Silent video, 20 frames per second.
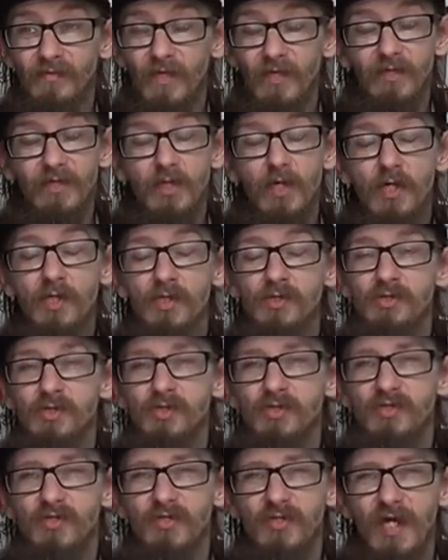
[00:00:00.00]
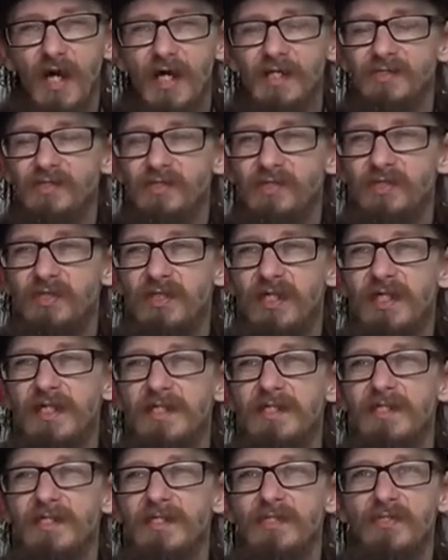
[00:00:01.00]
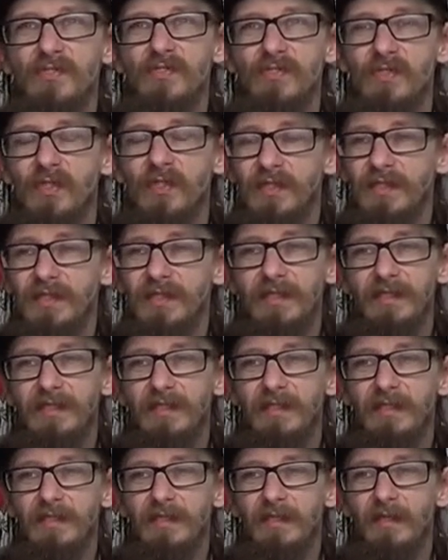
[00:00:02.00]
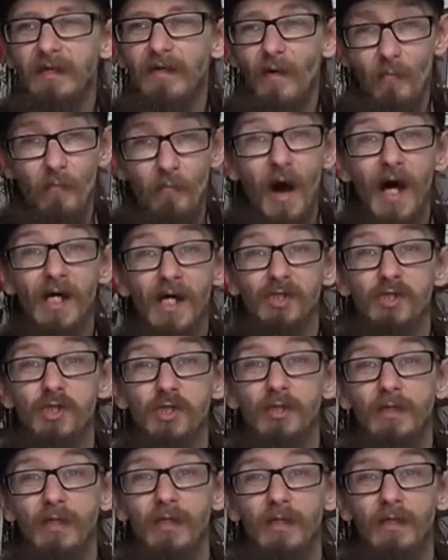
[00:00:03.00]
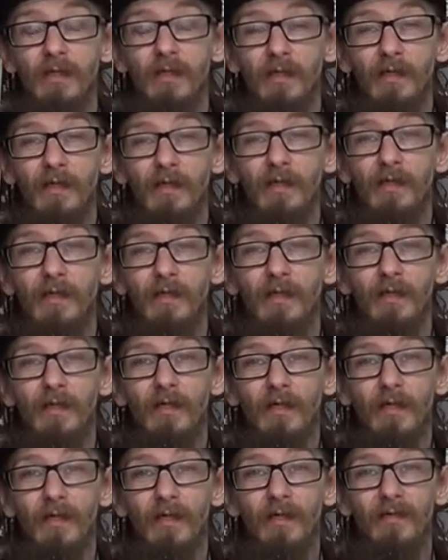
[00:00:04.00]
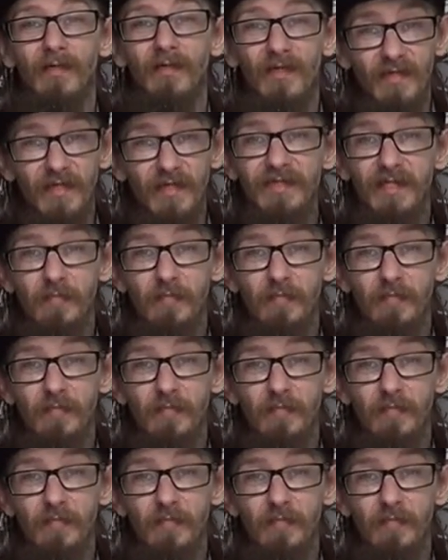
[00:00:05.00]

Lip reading: notions, the ideas, the passion that they